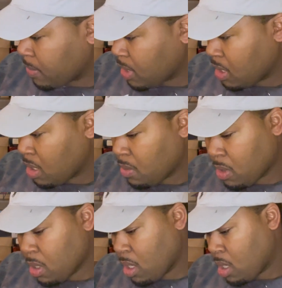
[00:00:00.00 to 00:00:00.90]
and they
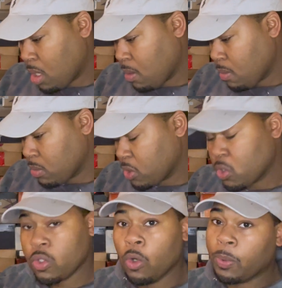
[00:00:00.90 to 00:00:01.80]
were
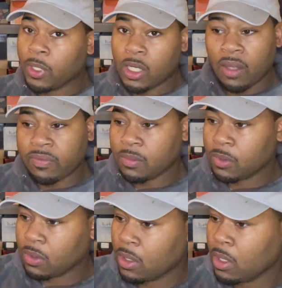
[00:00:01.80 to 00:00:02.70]
super comfortable.